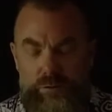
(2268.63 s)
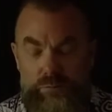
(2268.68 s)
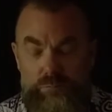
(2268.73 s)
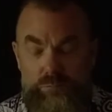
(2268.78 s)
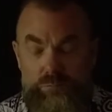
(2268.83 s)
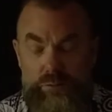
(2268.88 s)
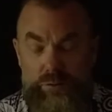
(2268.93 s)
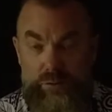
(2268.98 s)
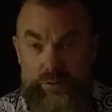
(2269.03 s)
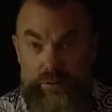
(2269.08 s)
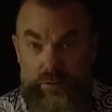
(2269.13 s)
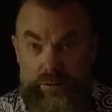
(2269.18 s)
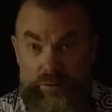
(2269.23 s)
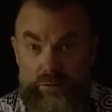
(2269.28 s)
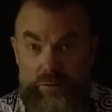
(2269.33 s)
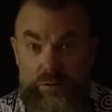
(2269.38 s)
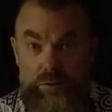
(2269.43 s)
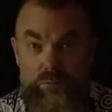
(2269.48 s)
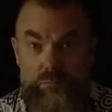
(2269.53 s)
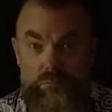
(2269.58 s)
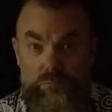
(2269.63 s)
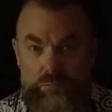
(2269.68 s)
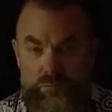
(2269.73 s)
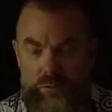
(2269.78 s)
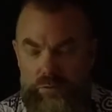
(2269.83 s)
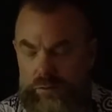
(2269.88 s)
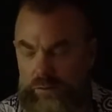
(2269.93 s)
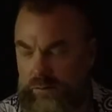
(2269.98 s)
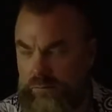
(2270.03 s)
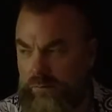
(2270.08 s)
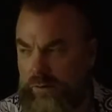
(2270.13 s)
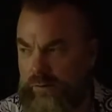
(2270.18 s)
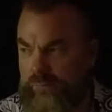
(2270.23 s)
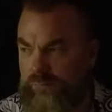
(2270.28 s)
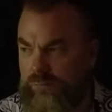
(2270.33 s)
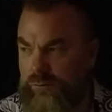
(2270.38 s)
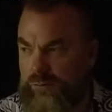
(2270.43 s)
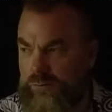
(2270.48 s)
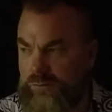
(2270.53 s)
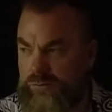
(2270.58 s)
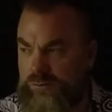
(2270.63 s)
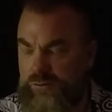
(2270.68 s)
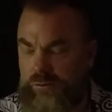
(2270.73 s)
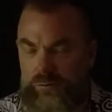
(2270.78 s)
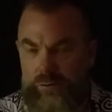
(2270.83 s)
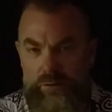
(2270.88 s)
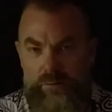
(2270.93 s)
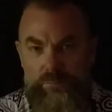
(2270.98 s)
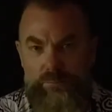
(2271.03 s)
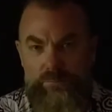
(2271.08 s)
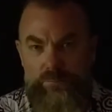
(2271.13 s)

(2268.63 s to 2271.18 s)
really, really grateful you showed up.